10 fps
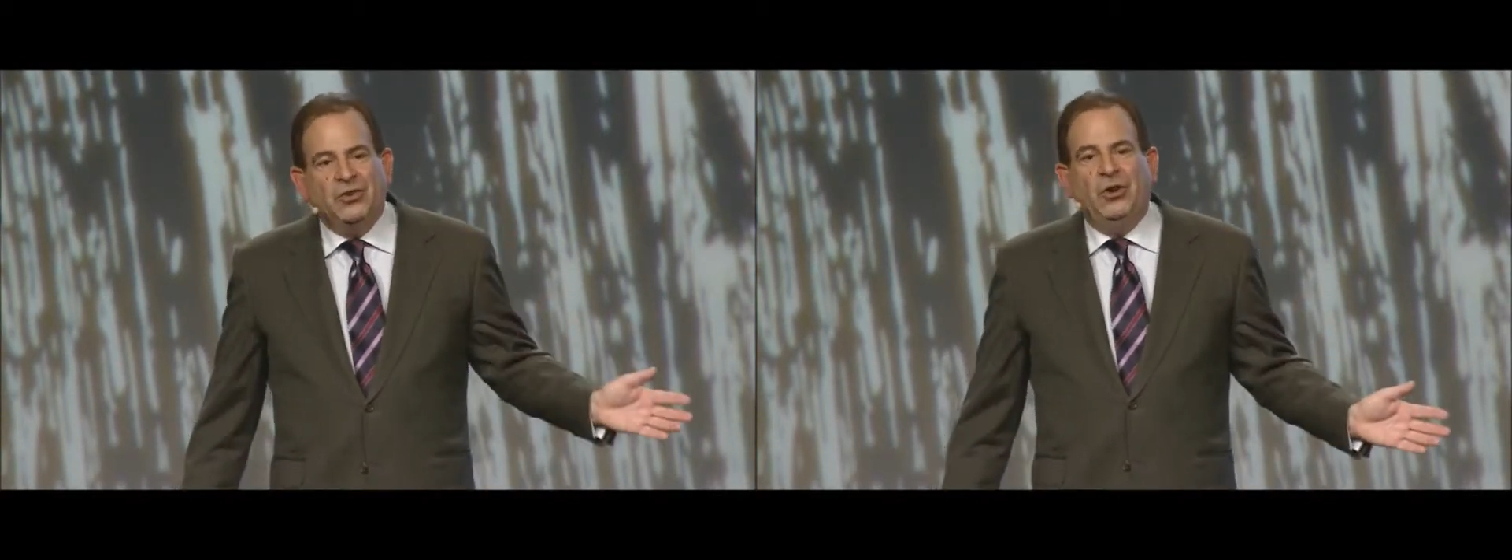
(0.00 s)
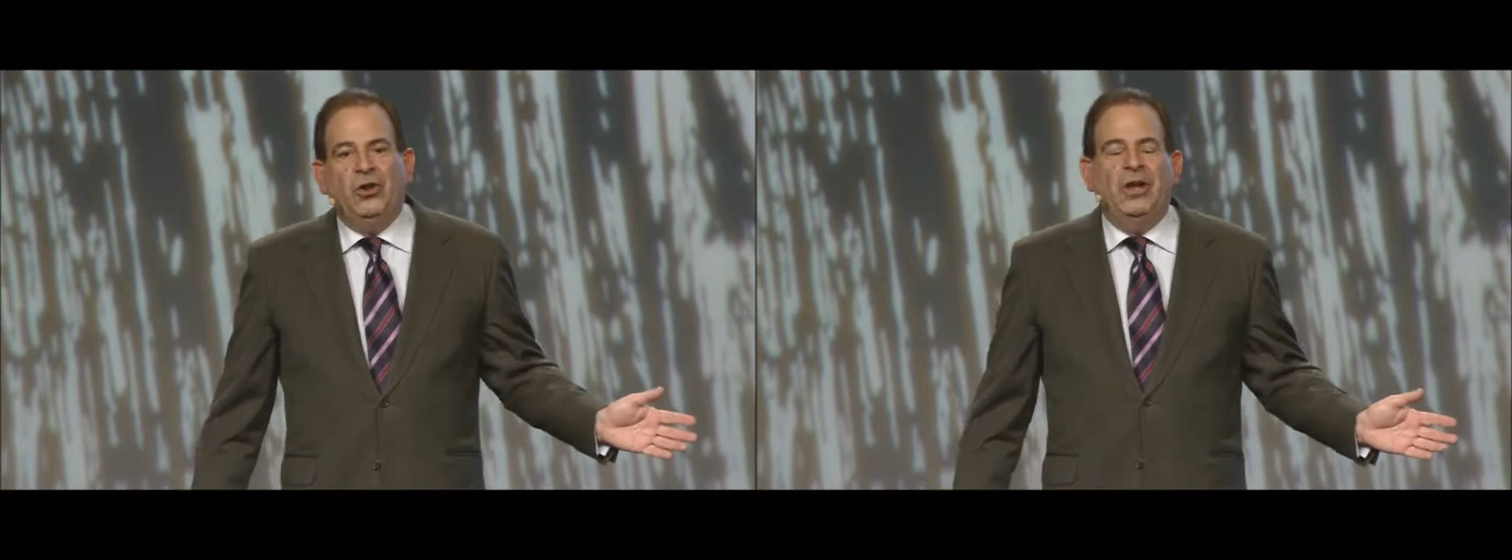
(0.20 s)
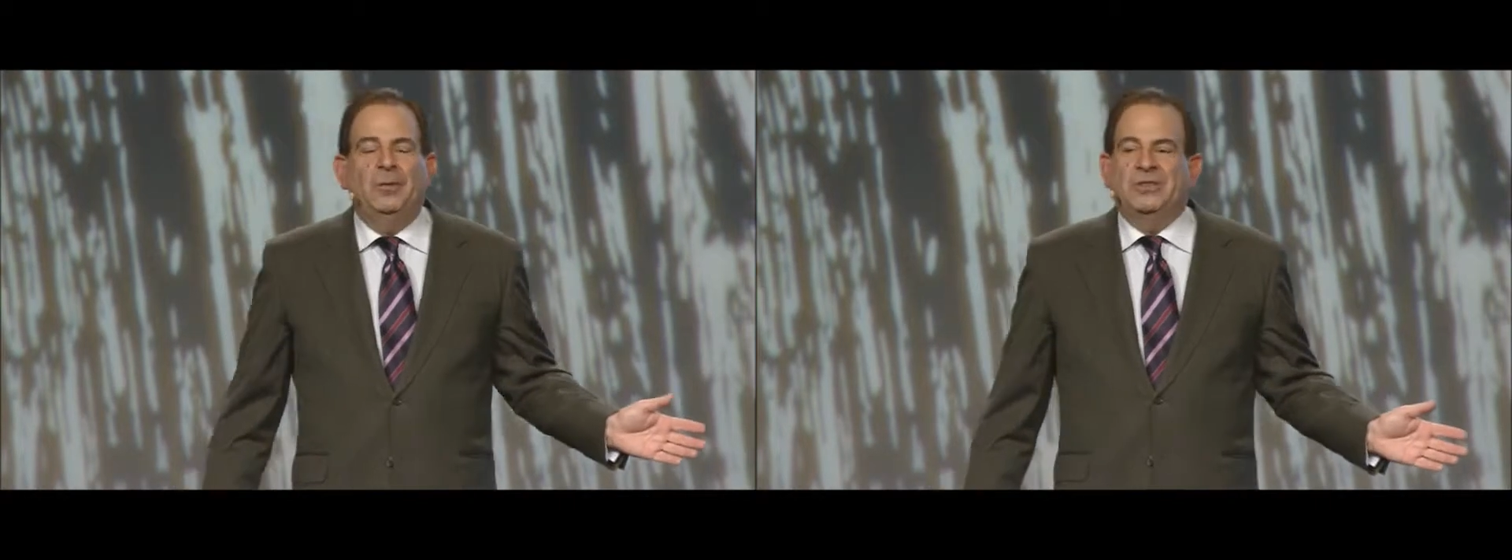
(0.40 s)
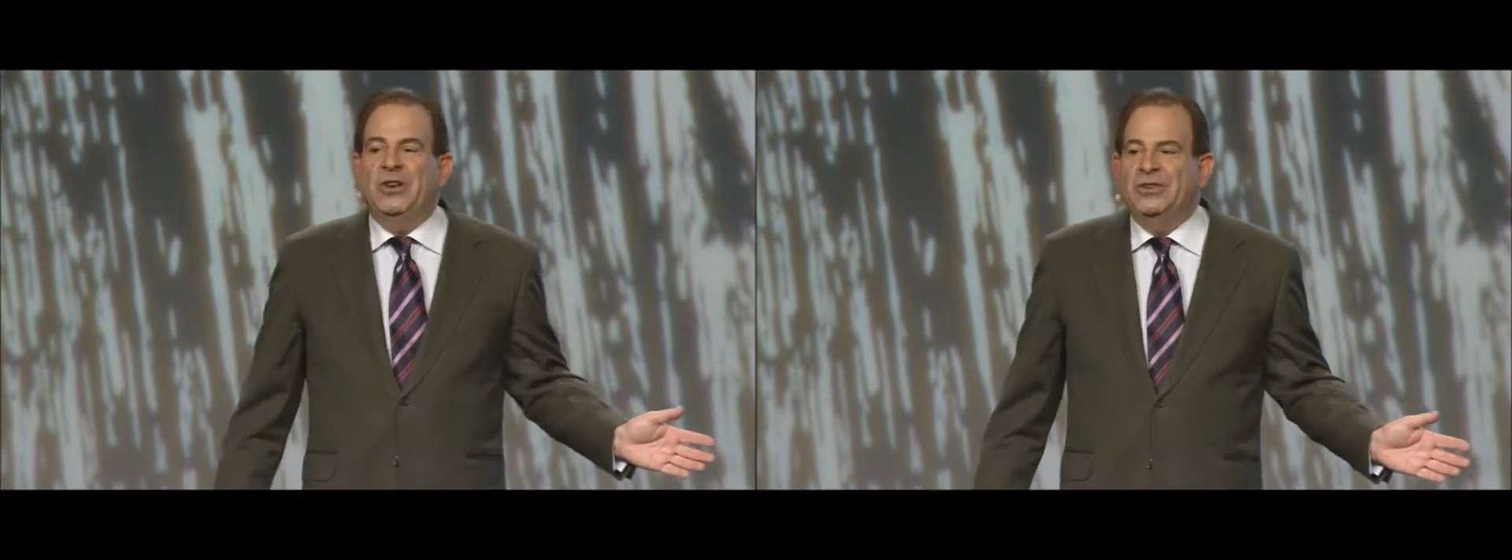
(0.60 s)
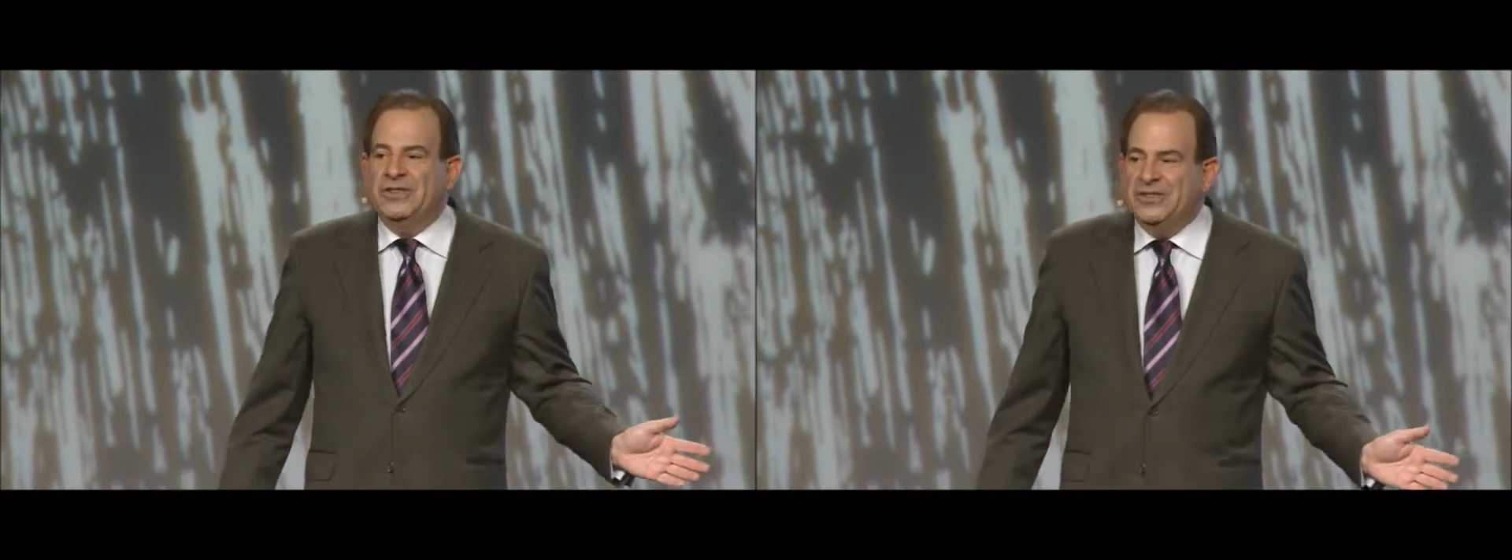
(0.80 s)
oil helps
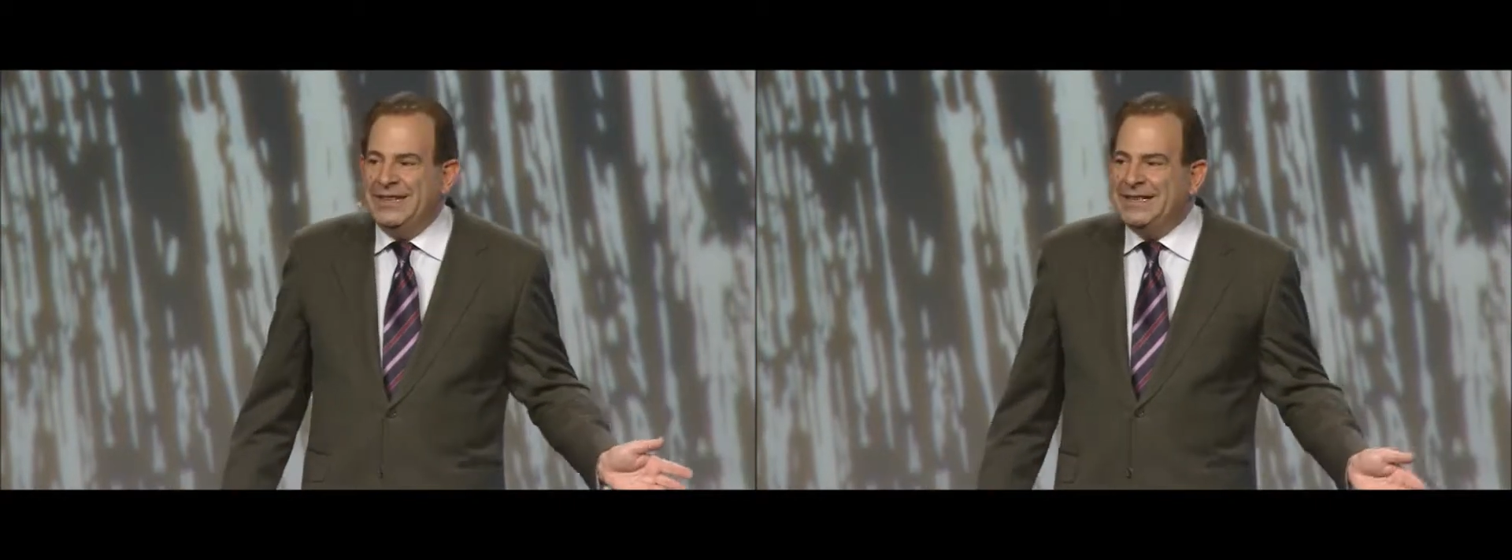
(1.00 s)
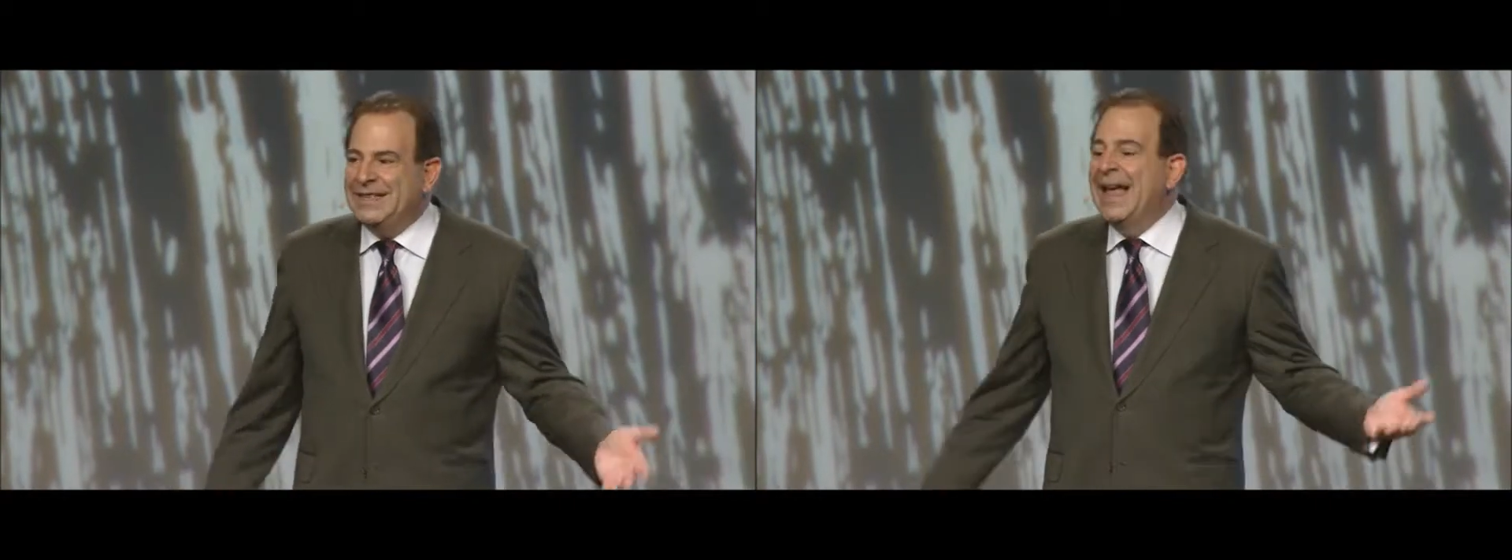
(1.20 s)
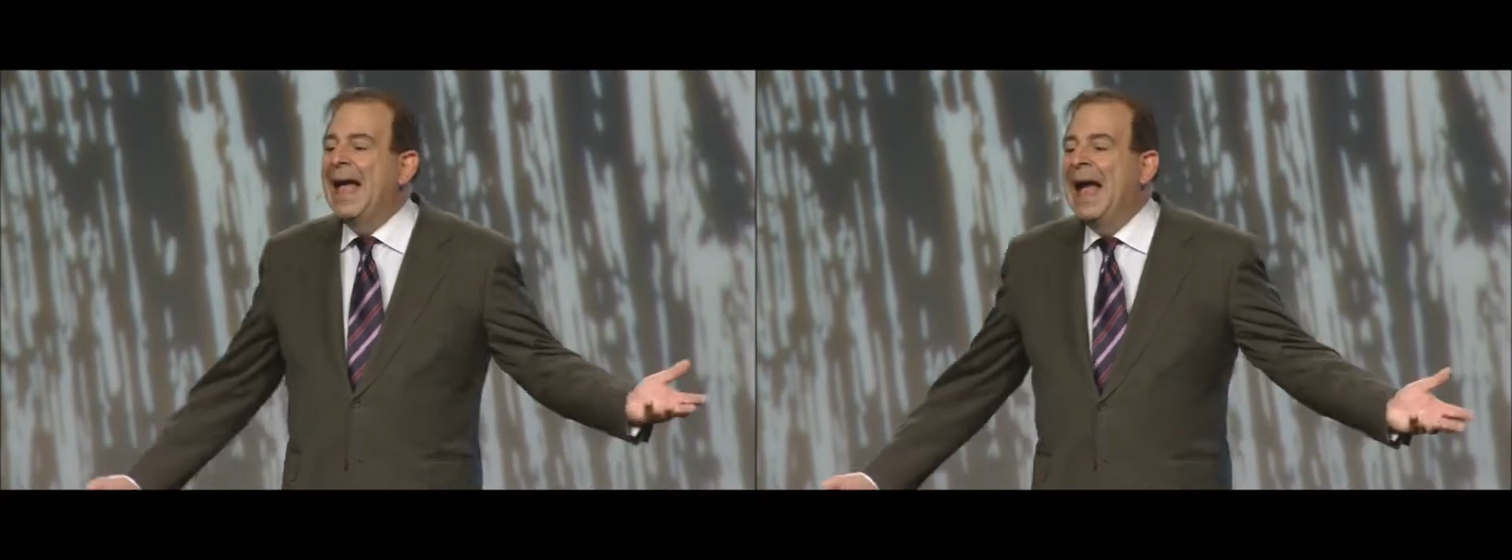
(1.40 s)
heart disease,